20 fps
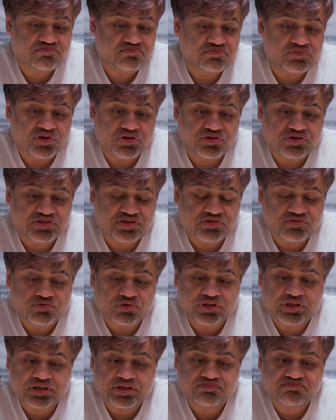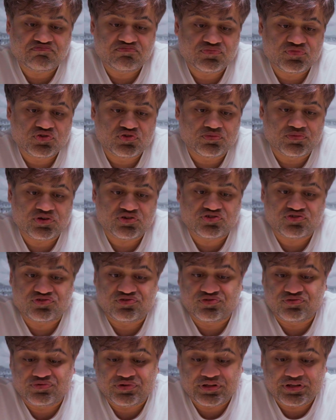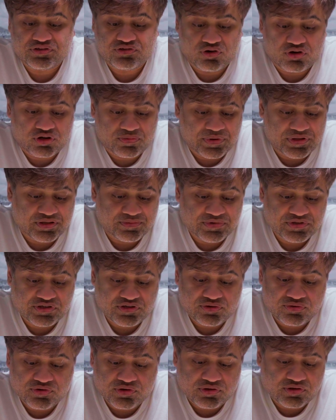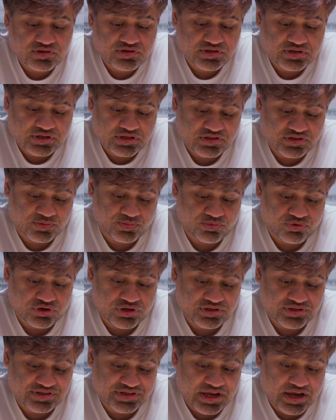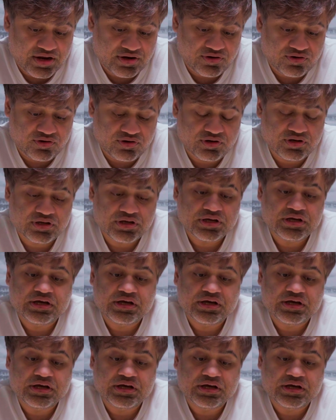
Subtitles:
There isn't really too much to really talk about the materials. It's pretty standard.